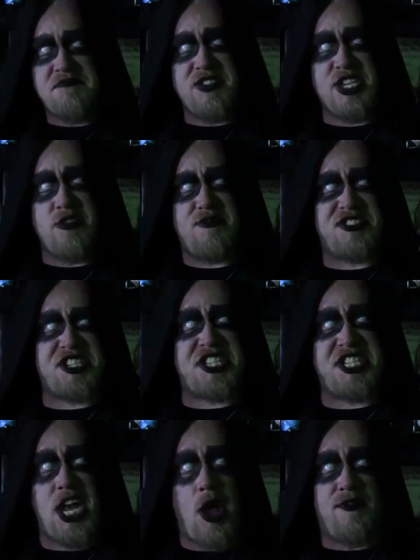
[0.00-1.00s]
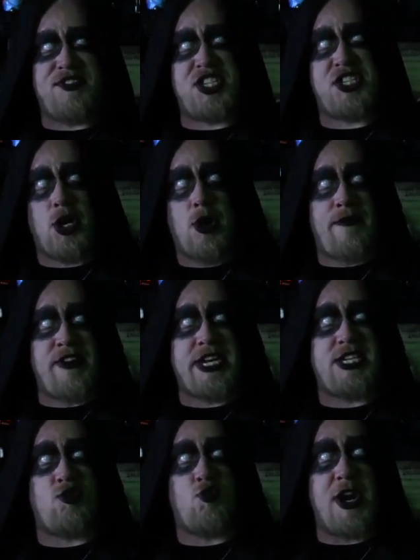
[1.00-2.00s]
You
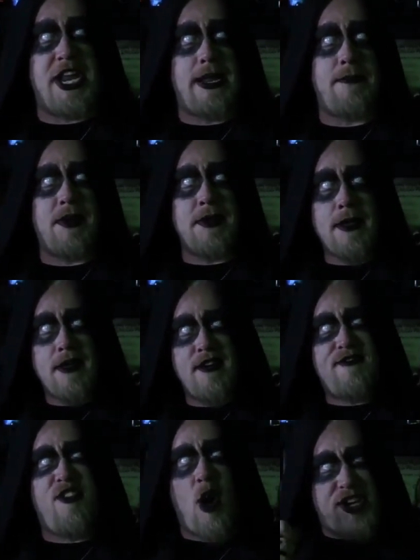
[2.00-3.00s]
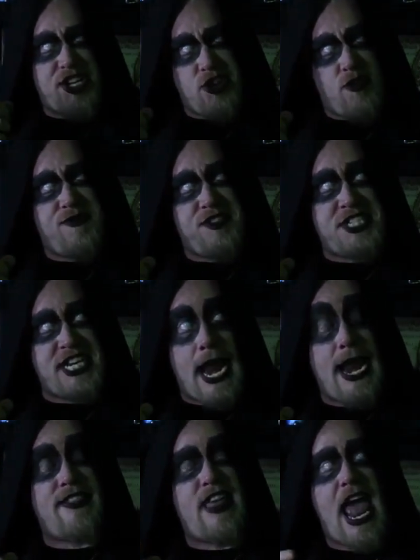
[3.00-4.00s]
self-serving dweeb. Fuck you for
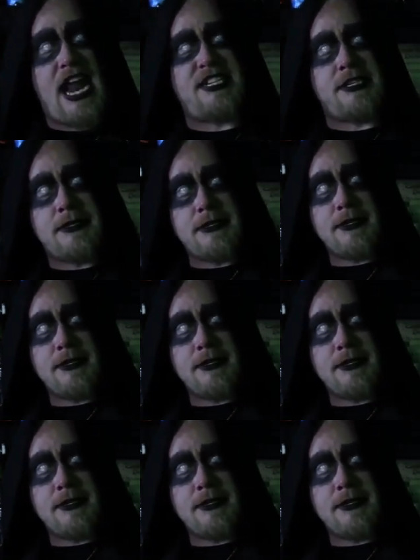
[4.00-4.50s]
saying that.